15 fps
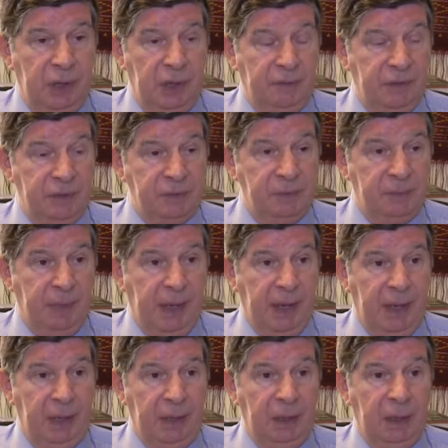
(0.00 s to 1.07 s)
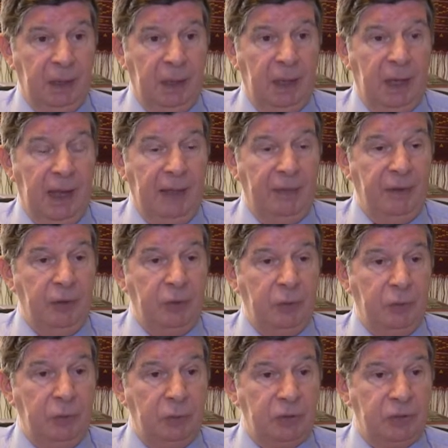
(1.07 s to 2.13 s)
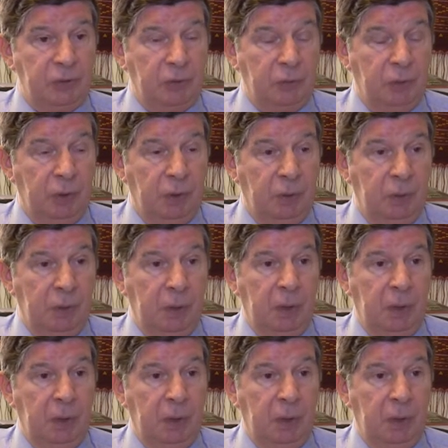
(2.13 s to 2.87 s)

Investment Bank and the new Silk Road,